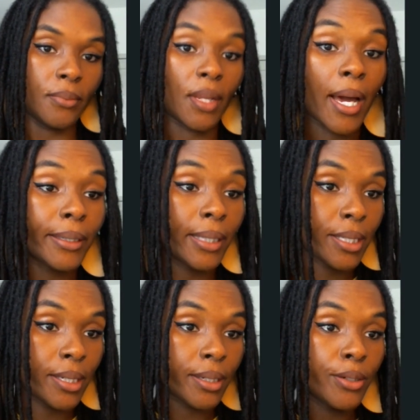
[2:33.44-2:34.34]
I don't like
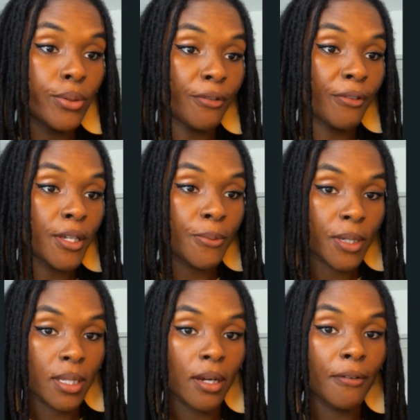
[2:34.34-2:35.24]
to use Facebook
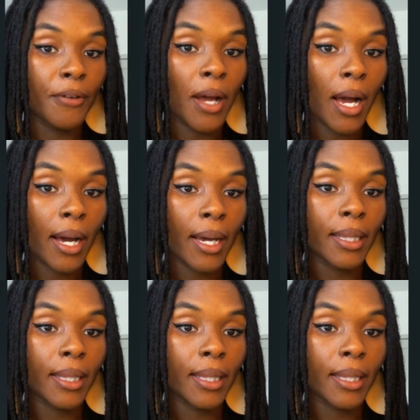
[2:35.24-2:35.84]
stuff. I